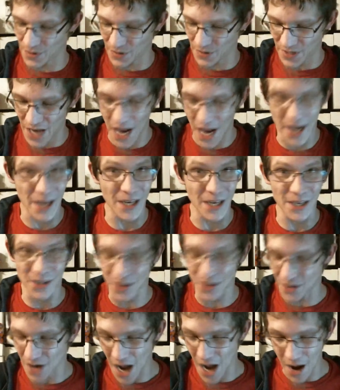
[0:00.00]
decking each
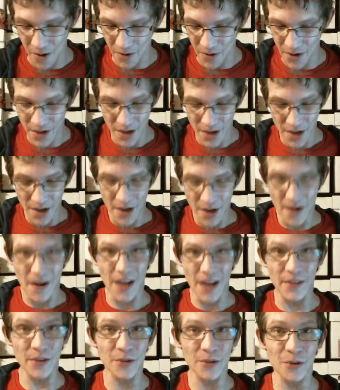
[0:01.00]
other out.
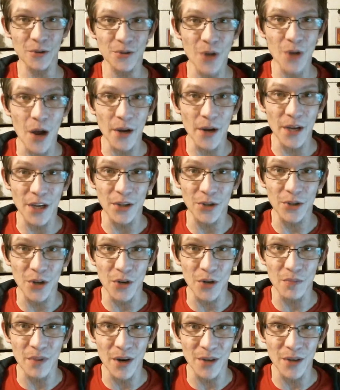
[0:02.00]
And this girl's talking in
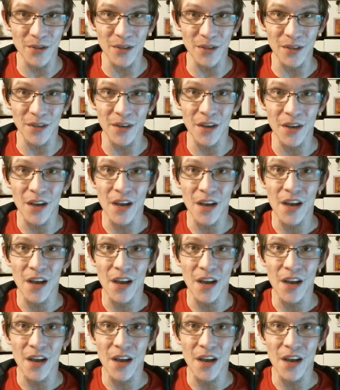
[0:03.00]
third person,